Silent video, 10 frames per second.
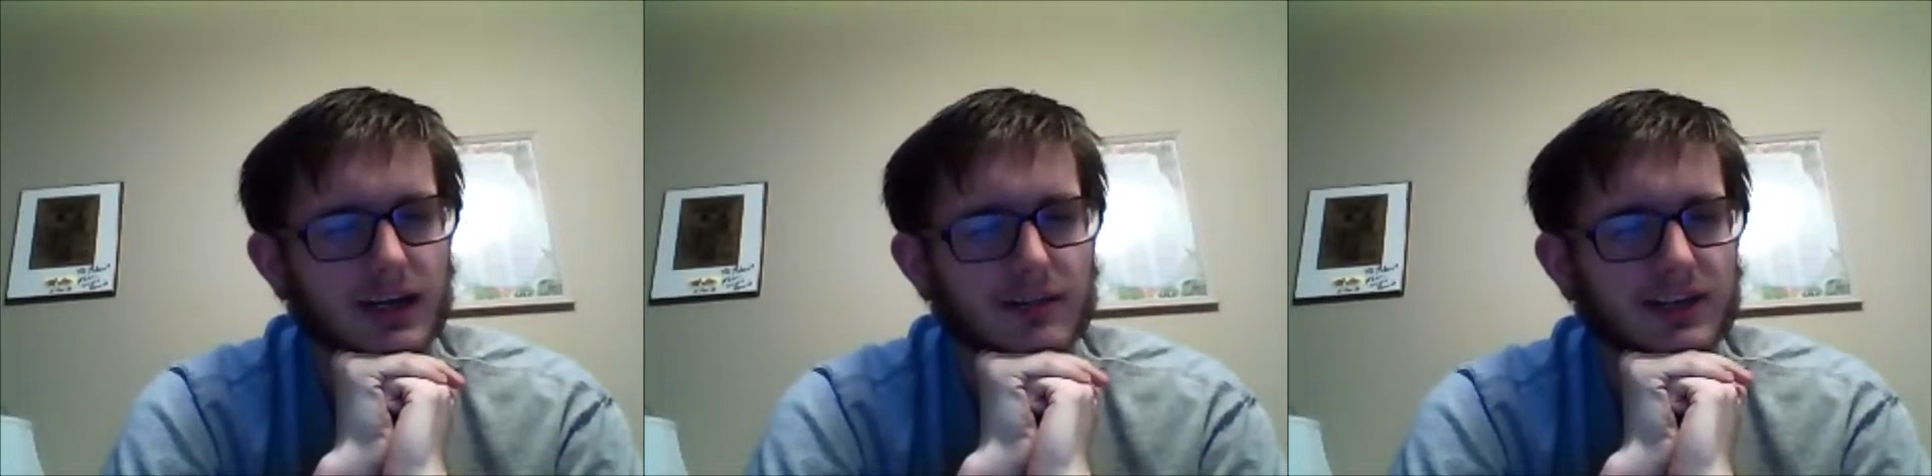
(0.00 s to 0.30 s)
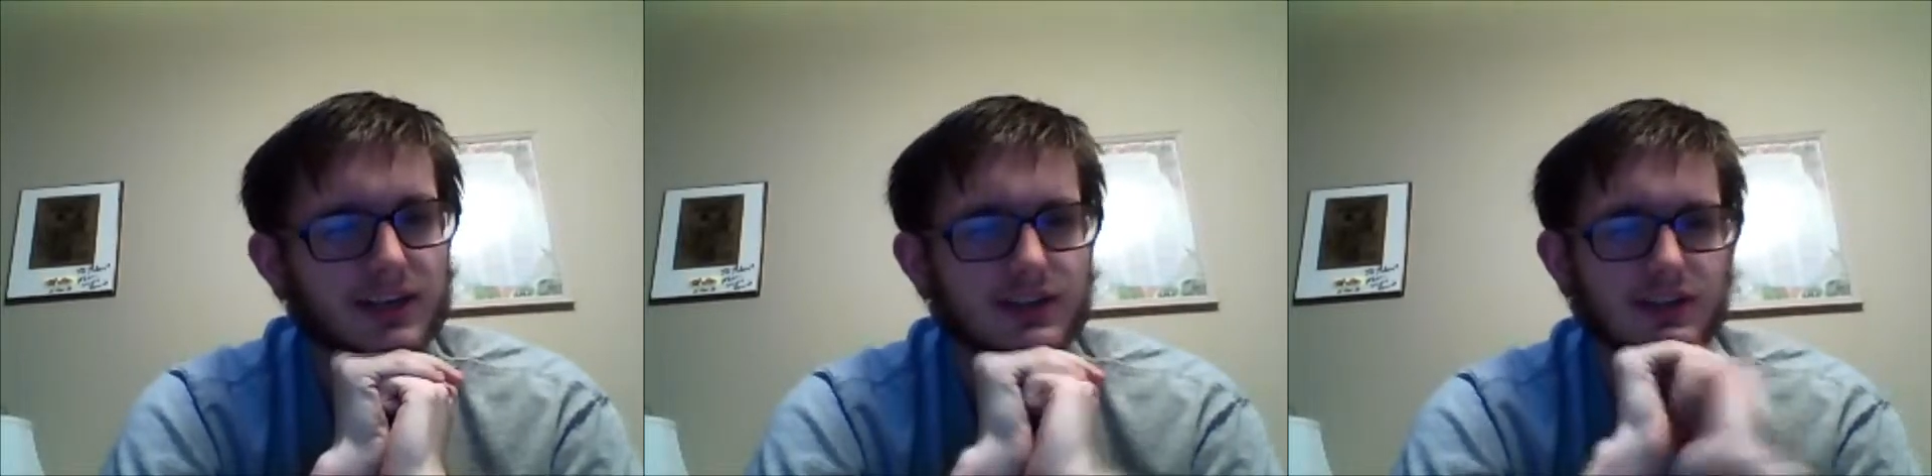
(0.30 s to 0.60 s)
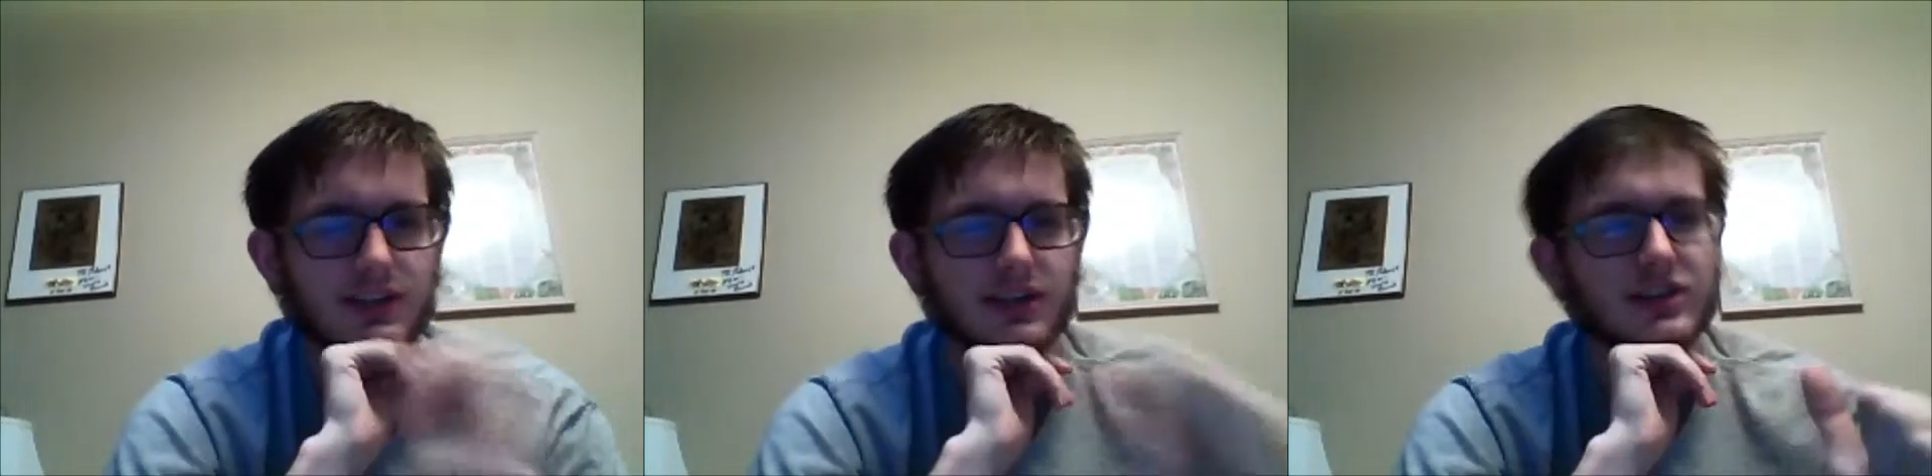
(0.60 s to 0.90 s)
because
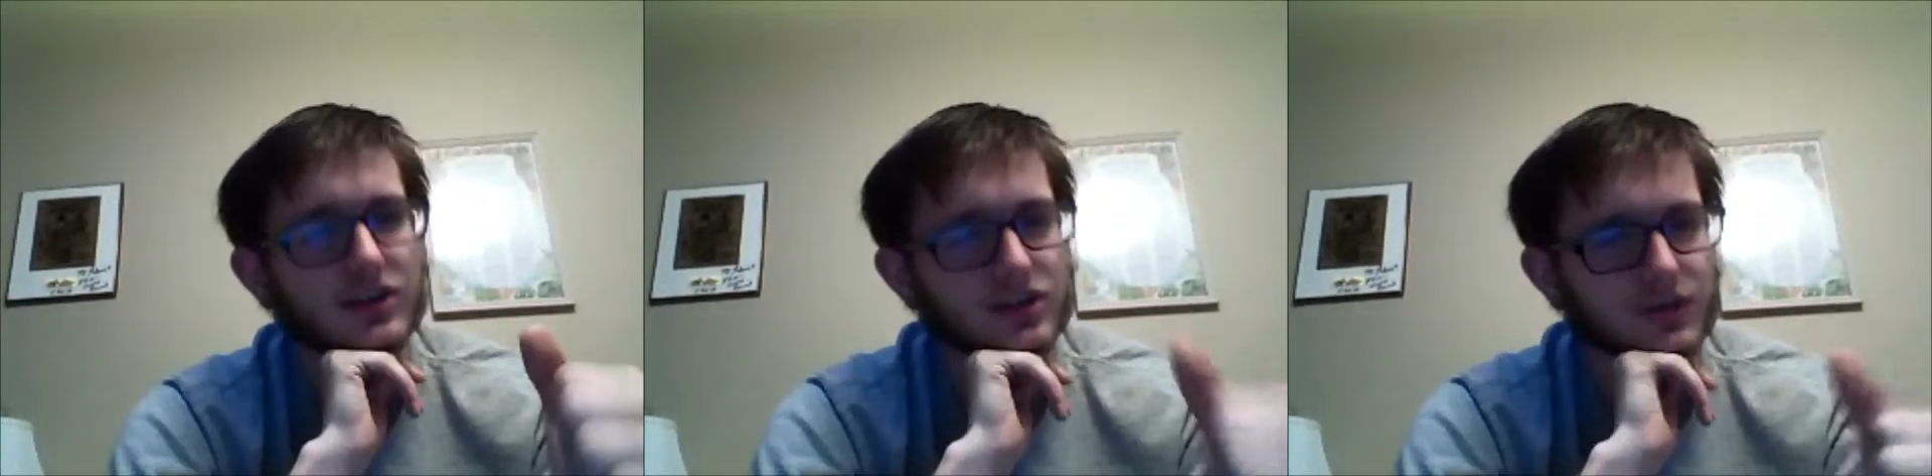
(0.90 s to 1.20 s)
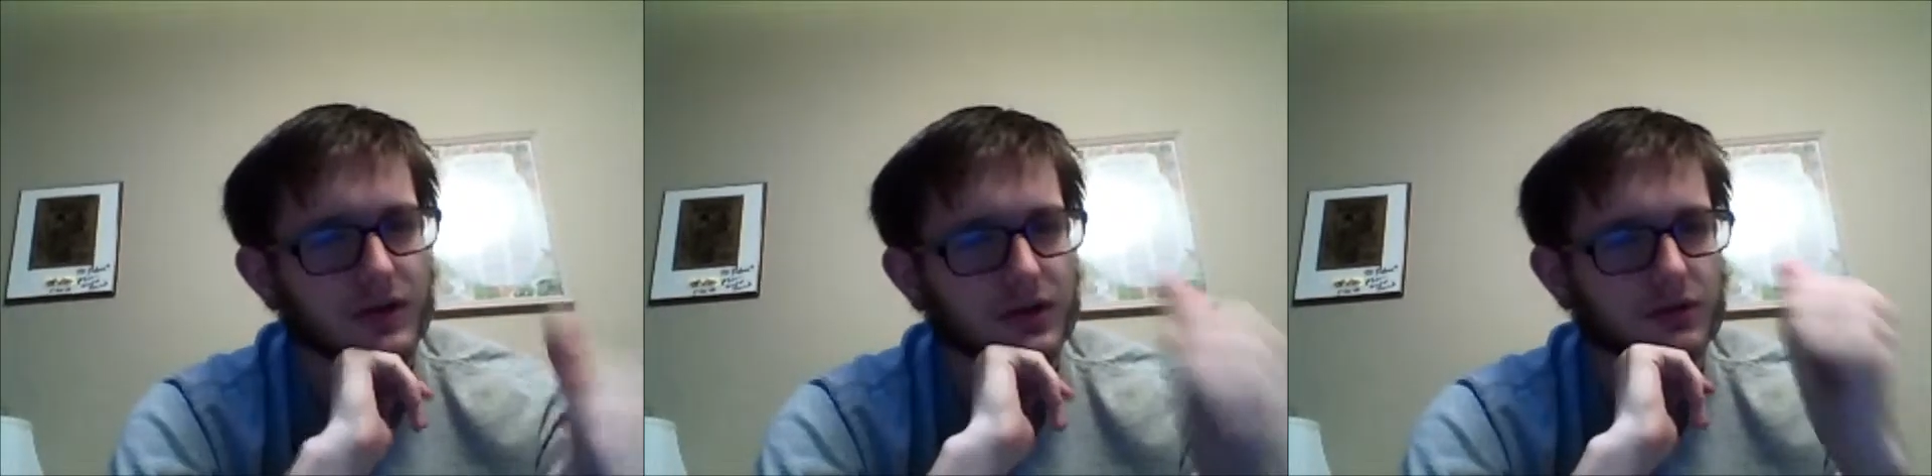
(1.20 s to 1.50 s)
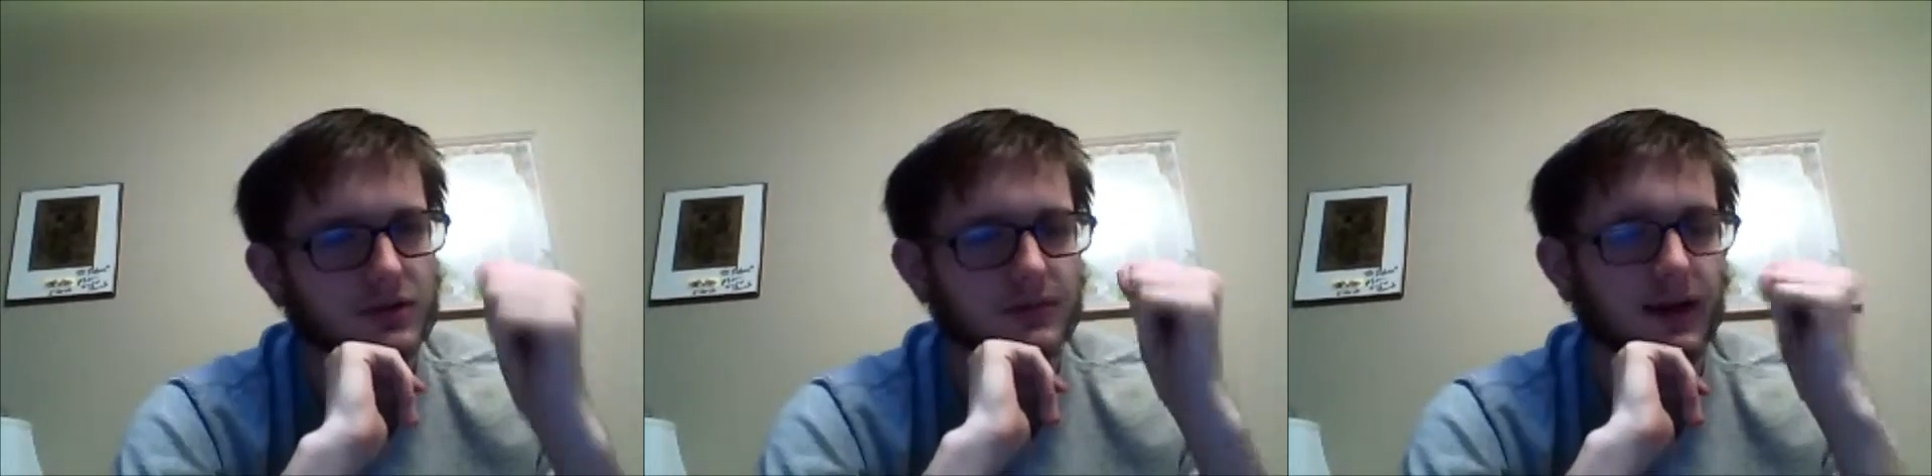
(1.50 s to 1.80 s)
the Nostalgia Critic
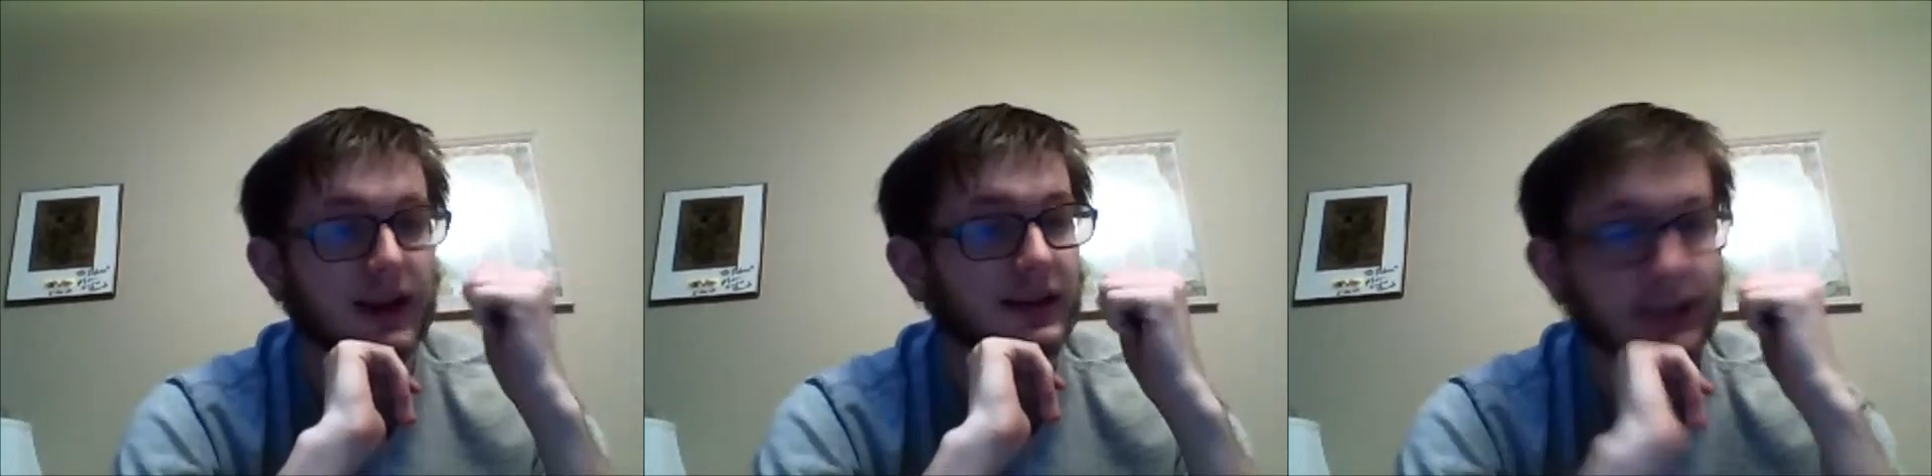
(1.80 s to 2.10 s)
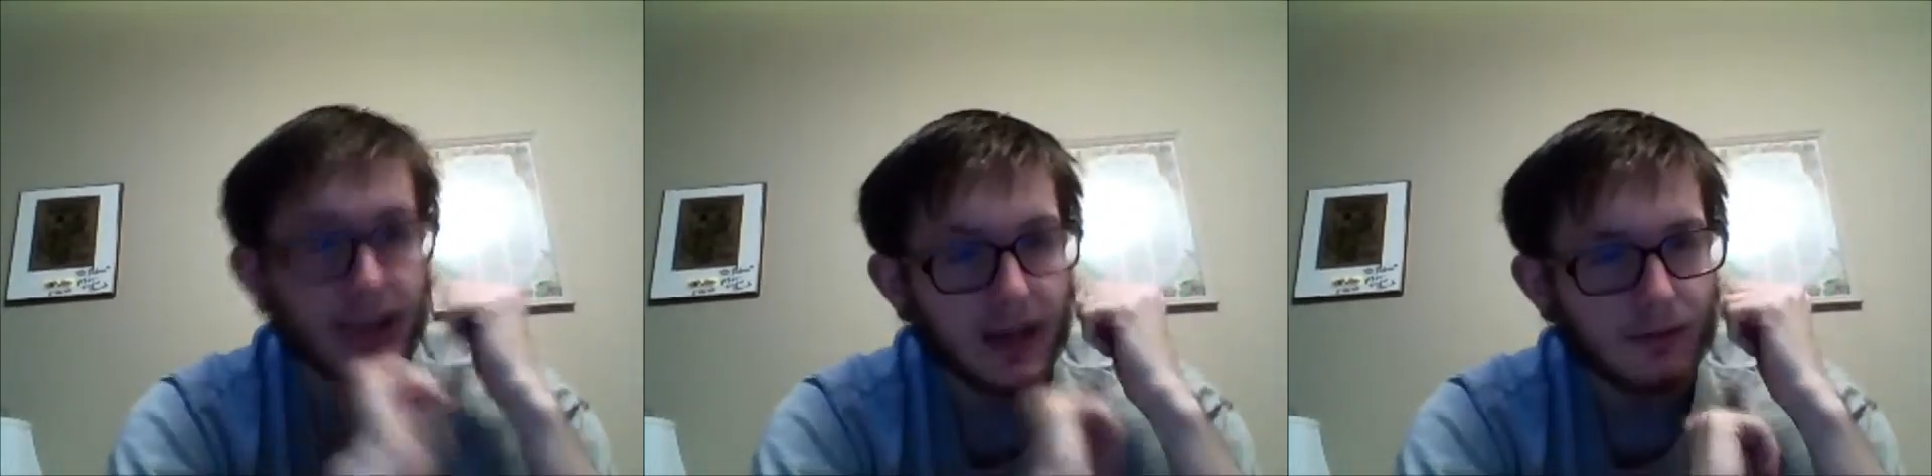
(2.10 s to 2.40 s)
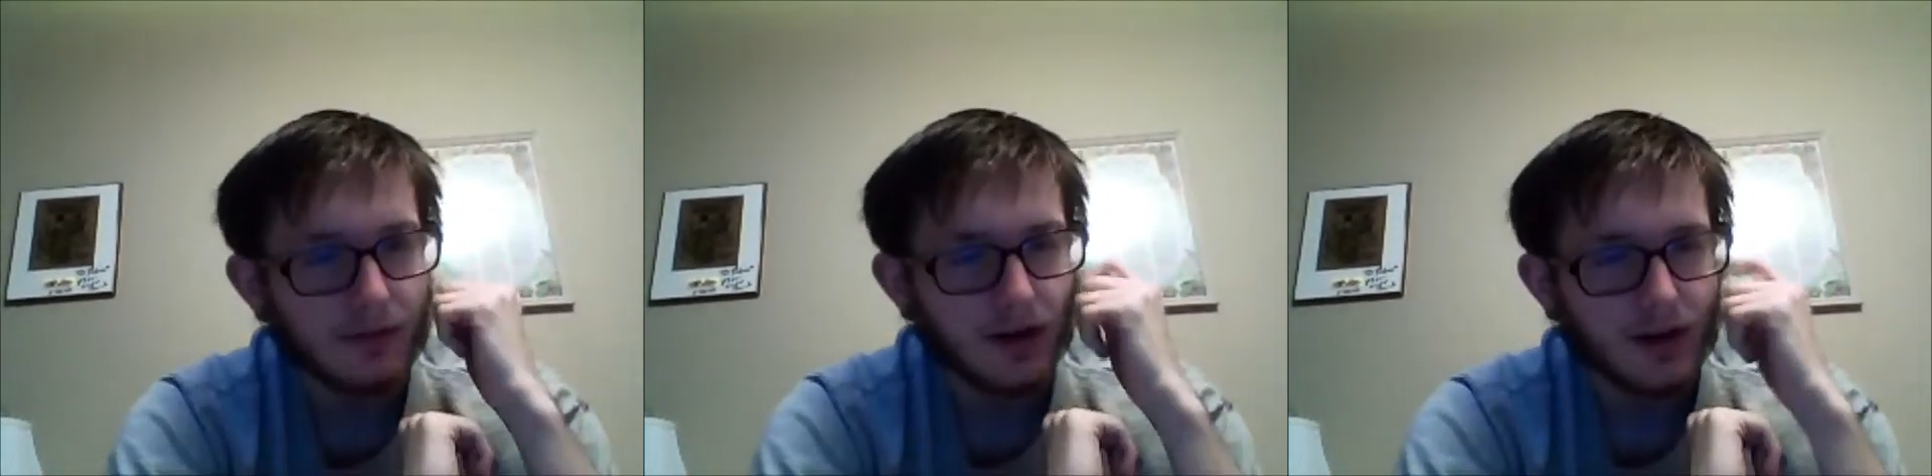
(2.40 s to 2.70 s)
was behind the
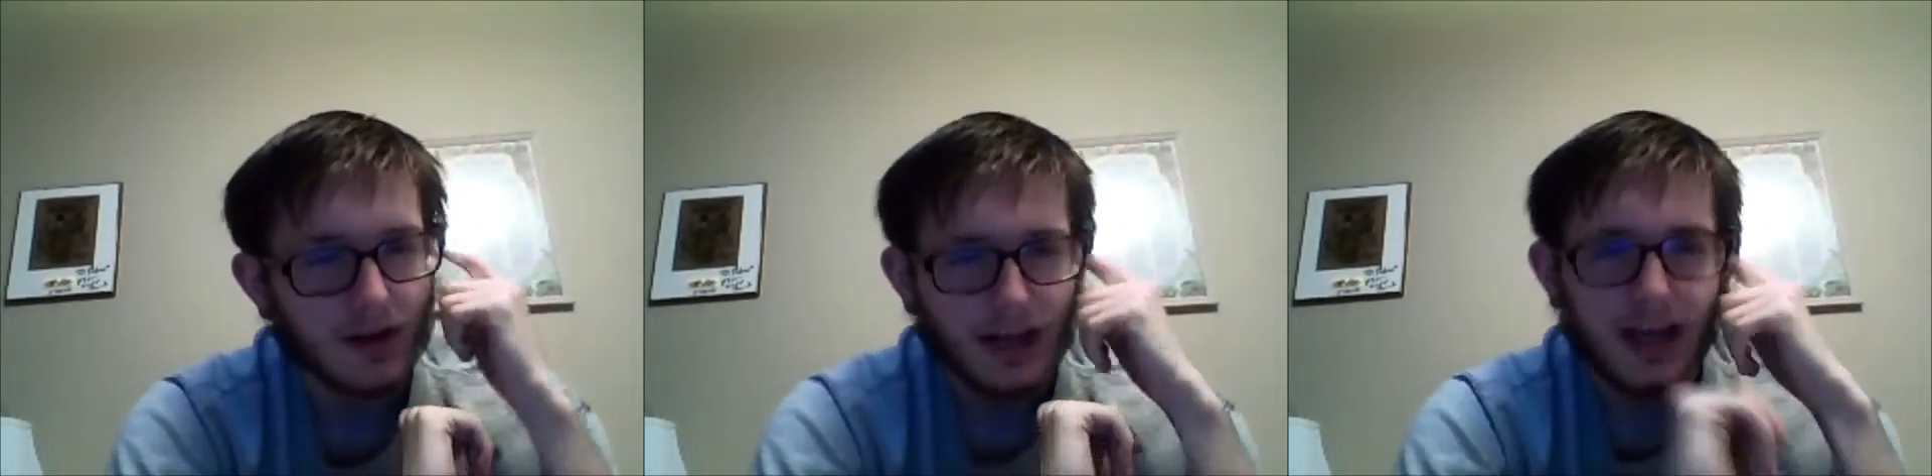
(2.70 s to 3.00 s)
camera,